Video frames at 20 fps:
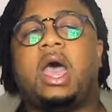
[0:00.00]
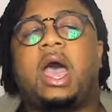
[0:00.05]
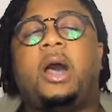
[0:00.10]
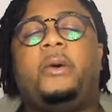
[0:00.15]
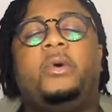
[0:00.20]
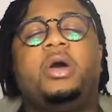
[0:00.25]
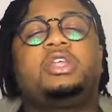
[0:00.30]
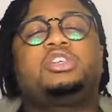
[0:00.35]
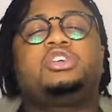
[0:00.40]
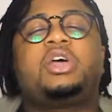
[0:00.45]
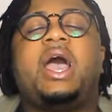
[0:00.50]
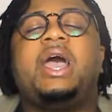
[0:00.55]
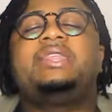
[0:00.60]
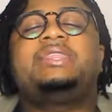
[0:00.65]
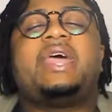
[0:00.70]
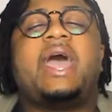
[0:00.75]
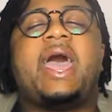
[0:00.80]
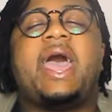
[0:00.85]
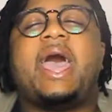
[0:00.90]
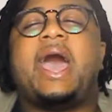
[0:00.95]
I want to try
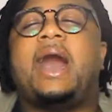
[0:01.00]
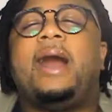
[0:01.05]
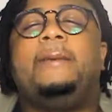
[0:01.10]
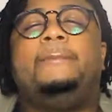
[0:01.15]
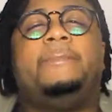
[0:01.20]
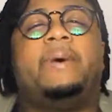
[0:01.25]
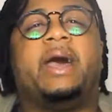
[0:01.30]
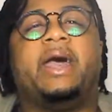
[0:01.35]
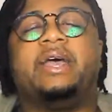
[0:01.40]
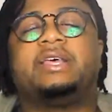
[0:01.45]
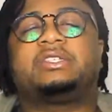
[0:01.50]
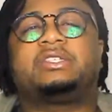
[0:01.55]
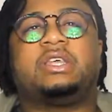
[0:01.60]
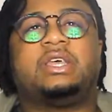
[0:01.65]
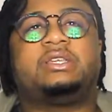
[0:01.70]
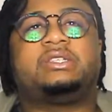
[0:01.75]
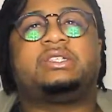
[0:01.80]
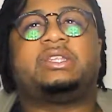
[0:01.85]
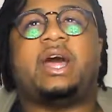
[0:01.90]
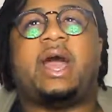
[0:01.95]
that out, but it's,
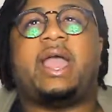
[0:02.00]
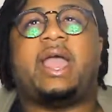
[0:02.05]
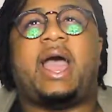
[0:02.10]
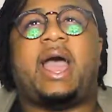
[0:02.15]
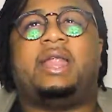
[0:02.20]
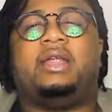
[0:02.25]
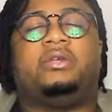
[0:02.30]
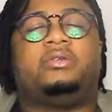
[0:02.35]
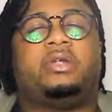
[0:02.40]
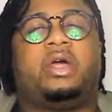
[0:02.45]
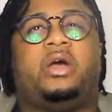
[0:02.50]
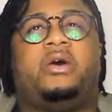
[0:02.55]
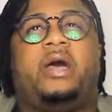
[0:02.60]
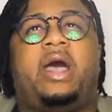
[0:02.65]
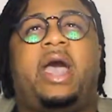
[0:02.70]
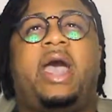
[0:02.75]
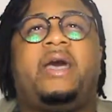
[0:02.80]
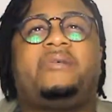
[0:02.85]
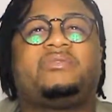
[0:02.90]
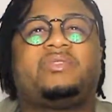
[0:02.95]
it's like, I don't know.
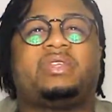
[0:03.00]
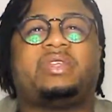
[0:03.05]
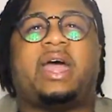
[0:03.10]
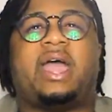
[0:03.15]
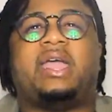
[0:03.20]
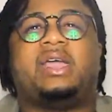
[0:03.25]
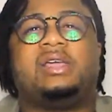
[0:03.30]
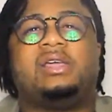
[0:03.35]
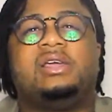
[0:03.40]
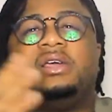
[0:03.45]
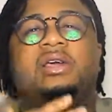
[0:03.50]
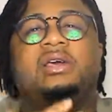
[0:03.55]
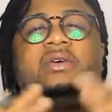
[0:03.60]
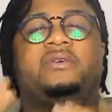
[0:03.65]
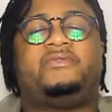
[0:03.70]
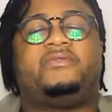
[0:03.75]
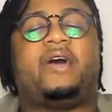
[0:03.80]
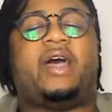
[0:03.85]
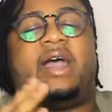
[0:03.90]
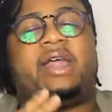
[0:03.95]
I have to like
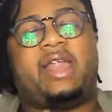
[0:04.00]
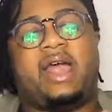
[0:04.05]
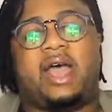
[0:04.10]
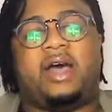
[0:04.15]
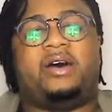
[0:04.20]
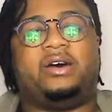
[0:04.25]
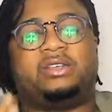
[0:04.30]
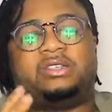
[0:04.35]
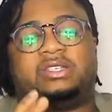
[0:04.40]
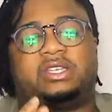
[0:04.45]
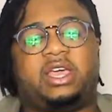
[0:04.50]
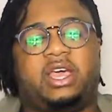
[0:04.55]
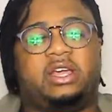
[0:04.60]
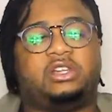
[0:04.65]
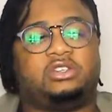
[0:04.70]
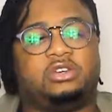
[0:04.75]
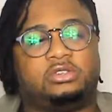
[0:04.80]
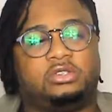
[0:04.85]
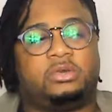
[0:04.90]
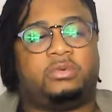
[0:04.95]
find out a
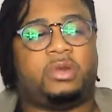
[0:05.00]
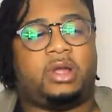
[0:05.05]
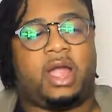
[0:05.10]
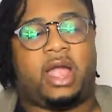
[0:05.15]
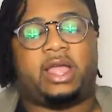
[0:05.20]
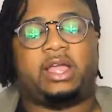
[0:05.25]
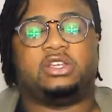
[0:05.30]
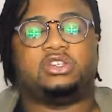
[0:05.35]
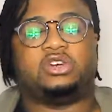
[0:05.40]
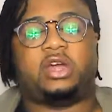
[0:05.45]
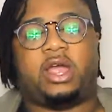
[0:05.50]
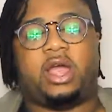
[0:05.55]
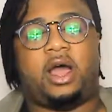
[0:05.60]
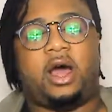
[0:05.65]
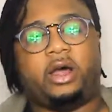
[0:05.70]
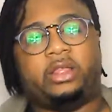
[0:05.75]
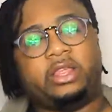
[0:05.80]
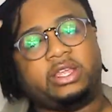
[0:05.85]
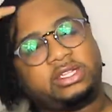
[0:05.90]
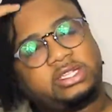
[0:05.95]
schedule to where I can try
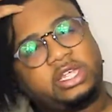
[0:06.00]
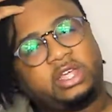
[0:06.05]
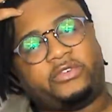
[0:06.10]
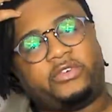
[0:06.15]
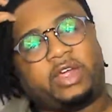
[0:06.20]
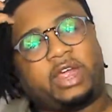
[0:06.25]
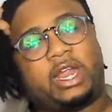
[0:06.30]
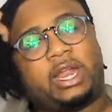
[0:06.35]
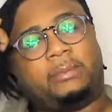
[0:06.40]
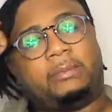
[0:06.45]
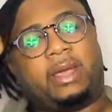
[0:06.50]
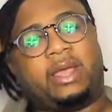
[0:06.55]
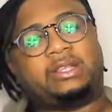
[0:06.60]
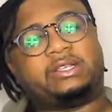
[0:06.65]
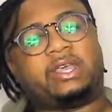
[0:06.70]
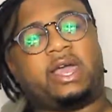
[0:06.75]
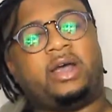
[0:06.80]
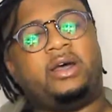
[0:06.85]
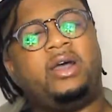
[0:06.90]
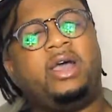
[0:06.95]
all these different
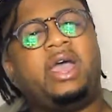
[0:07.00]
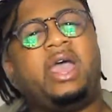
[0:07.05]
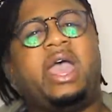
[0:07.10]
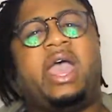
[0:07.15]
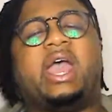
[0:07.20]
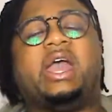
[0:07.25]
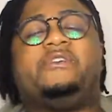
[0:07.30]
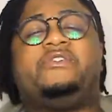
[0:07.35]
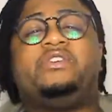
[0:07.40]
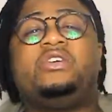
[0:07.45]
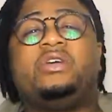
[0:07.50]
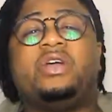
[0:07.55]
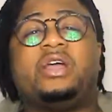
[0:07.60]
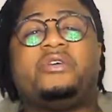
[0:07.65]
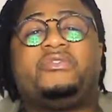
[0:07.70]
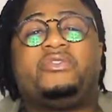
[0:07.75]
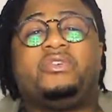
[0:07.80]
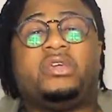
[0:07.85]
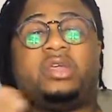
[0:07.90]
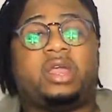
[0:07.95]
animes out. If you,
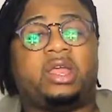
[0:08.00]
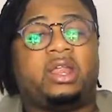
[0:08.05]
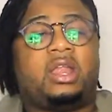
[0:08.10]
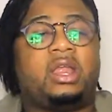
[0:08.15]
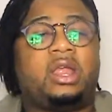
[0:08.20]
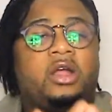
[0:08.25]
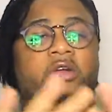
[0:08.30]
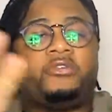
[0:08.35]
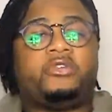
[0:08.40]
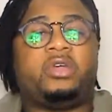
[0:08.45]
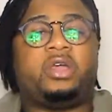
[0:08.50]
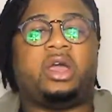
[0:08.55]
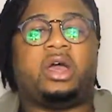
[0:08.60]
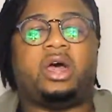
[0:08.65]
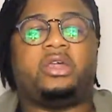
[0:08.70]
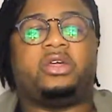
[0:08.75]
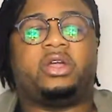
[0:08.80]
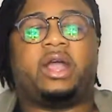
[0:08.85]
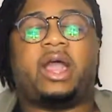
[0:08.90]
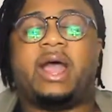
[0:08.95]
if you, any of you
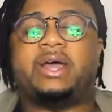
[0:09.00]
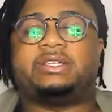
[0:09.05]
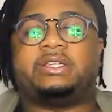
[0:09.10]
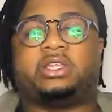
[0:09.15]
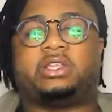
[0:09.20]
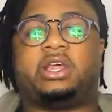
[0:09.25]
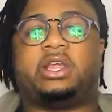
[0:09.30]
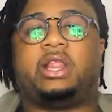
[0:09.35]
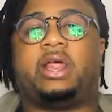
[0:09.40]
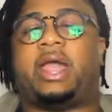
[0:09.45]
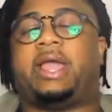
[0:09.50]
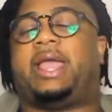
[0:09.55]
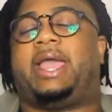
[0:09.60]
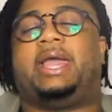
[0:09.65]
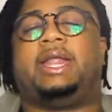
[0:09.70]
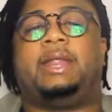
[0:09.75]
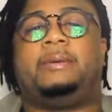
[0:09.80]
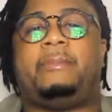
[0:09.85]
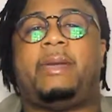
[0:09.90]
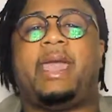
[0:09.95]
other guys that they're like
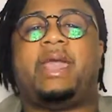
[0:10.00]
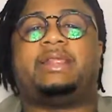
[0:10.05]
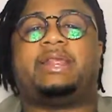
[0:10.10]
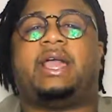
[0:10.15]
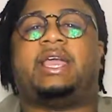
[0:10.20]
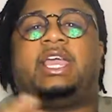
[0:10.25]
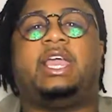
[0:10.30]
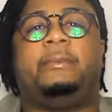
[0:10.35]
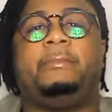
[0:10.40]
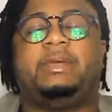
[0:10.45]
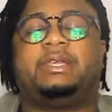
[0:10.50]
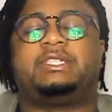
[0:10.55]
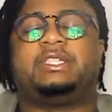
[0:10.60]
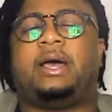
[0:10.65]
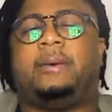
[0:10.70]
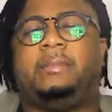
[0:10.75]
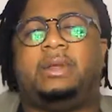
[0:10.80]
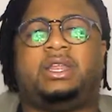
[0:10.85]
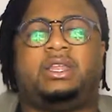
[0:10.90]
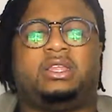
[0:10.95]
anime, like give me
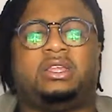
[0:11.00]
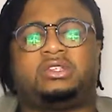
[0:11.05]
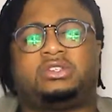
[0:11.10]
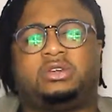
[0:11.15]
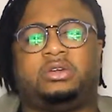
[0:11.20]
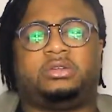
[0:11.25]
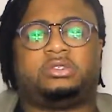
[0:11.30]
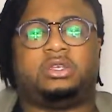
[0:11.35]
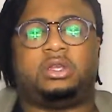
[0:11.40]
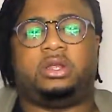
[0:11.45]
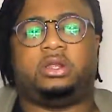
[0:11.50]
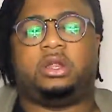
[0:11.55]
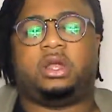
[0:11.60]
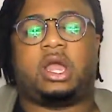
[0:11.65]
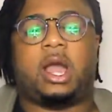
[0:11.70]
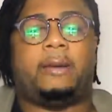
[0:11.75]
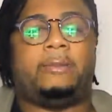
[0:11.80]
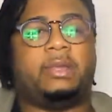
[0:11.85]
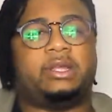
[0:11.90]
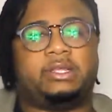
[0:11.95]
some in the description in the
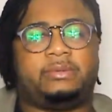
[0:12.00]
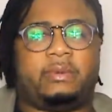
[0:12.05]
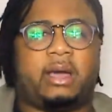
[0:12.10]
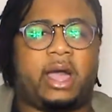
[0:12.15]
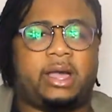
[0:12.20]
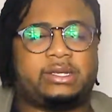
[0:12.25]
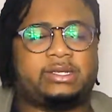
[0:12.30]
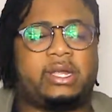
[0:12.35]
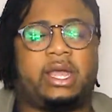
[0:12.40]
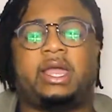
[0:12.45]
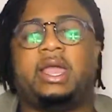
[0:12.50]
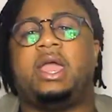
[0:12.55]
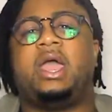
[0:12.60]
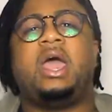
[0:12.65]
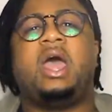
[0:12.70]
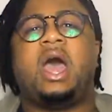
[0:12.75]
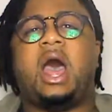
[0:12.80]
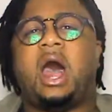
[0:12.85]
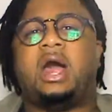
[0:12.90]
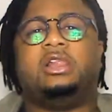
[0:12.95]
comment box. Like
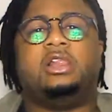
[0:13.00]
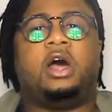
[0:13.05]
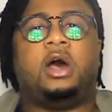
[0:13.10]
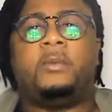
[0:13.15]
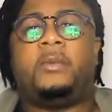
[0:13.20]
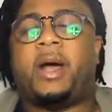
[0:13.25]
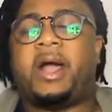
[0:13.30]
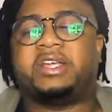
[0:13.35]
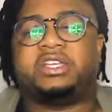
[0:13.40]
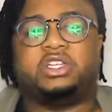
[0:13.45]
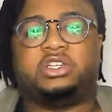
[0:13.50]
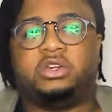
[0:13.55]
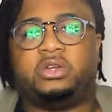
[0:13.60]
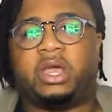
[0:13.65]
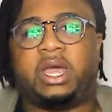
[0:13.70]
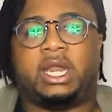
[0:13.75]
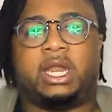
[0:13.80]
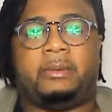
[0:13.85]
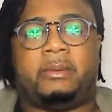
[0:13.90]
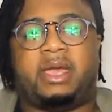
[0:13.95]
I love watching
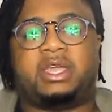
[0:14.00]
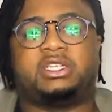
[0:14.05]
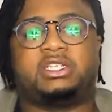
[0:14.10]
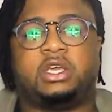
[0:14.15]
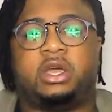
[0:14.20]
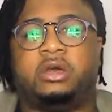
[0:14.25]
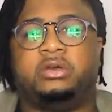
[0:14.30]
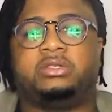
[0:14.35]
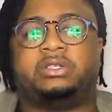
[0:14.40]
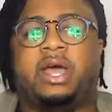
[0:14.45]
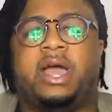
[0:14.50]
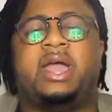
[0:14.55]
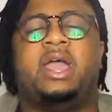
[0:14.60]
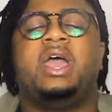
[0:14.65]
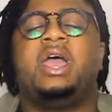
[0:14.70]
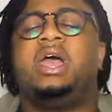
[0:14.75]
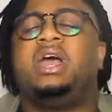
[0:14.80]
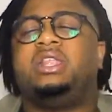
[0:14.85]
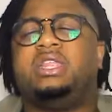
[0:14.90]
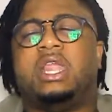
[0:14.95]
new anime shows.
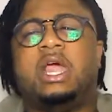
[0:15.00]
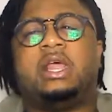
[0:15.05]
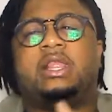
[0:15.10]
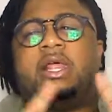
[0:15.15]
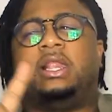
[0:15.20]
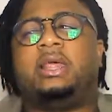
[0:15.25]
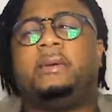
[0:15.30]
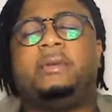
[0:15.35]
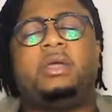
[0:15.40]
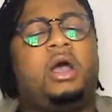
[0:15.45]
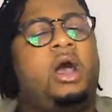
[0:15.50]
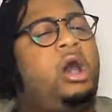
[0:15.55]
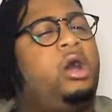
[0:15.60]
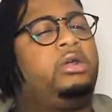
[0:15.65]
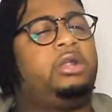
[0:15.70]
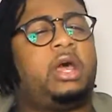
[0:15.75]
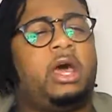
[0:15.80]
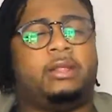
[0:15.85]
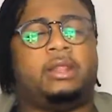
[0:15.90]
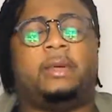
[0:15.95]
Like no, no let me
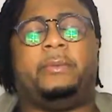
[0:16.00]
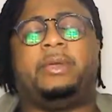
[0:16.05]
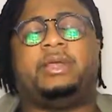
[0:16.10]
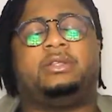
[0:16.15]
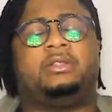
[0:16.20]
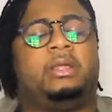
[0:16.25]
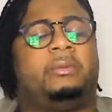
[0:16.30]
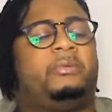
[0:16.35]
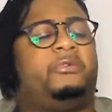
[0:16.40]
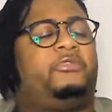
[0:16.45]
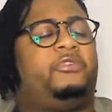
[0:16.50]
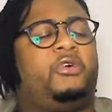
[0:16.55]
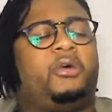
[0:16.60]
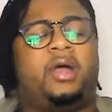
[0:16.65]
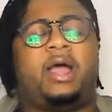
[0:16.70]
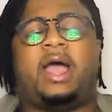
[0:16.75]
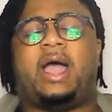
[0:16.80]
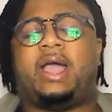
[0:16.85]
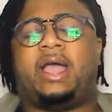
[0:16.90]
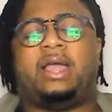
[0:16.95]
hold up. Let me, let
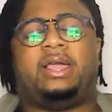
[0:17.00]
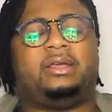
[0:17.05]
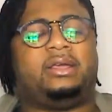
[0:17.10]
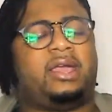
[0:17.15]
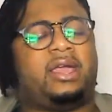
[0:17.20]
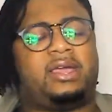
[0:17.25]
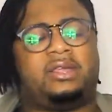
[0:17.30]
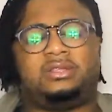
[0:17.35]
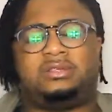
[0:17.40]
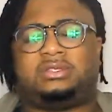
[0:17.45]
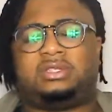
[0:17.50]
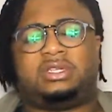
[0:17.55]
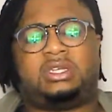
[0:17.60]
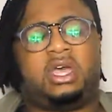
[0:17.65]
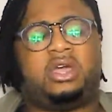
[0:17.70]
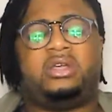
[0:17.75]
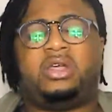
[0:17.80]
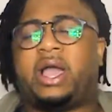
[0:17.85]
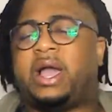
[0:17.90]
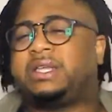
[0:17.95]
before I
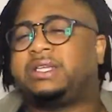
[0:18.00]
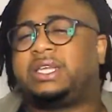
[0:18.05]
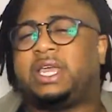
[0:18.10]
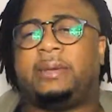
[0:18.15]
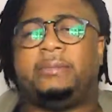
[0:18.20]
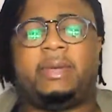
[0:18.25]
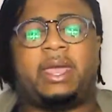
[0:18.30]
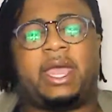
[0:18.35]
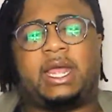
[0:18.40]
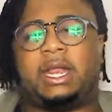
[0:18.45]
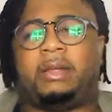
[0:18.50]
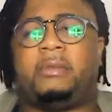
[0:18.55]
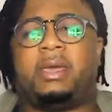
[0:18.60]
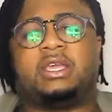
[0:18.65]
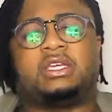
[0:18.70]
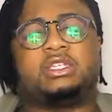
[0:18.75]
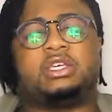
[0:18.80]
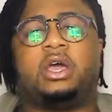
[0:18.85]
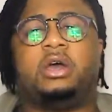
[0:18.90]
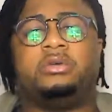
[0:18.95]
tell you guys to give me
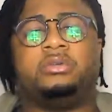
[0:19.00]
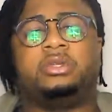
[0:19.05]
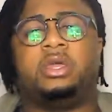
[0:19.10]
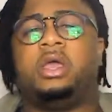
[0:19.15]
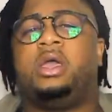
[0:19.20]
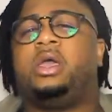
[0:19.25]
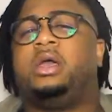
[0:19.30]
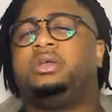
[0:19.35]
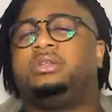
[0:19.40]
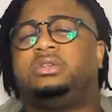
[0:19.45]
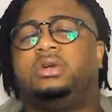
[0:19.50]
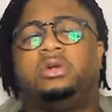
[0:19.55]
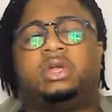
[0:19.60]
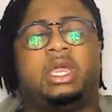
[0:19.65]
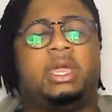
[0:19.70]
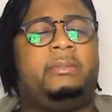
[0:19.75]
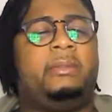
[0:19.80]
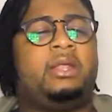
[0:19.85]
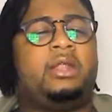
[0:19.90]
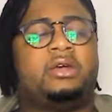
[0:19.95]
anime shows.
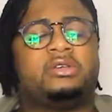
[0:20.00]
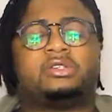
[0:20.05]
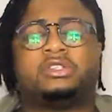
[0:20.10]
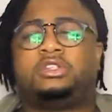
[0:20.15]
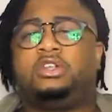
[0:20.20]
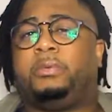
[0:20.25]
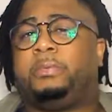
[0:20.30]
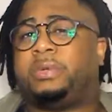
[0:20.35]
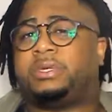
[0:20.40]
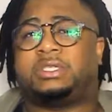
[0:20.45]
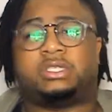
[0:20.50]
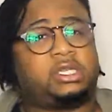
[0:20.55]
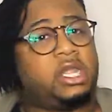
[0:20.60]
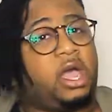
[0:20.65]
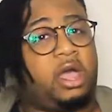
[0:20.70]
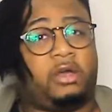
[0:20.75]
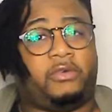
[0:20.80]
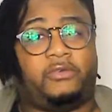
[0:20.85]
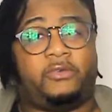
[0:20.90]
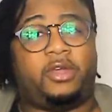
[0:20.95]
Don't give me no stupid
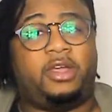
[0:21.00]
stuff.